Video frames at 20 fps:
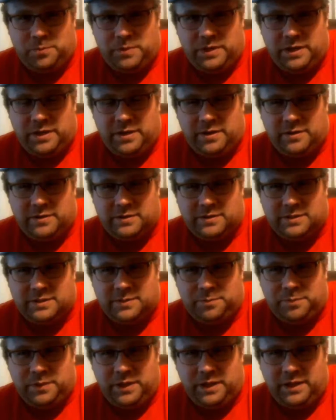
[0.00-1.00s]
beer
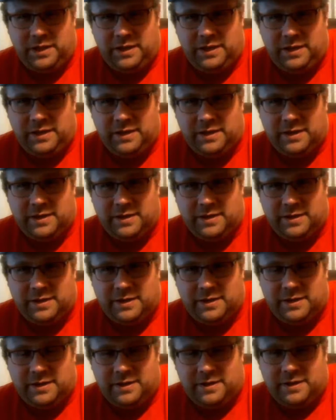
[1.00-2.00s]
to me.
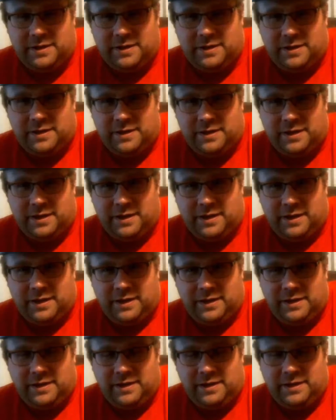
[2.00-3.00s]

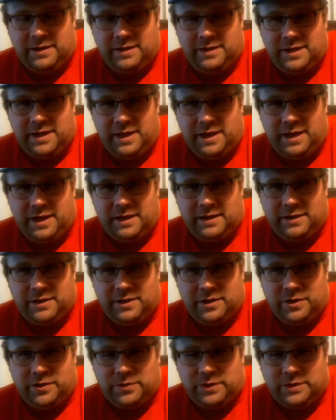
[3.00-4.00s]
He can't
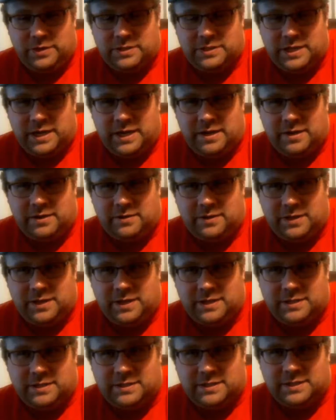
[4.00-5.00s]
go to jail
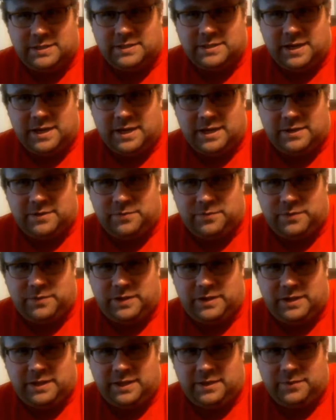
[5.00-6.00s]
'cause he's not
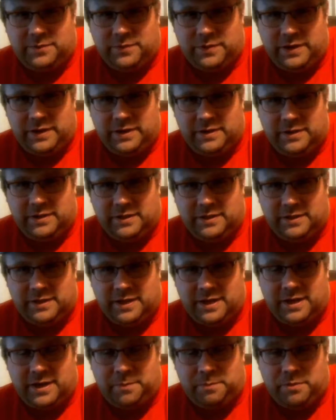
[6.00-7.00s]
really real,
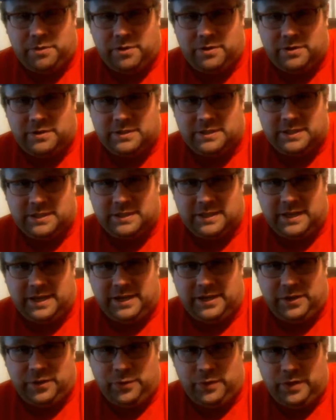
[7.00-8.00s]
not a person
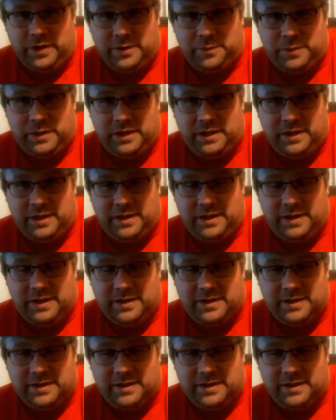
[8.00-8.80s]
like you and me.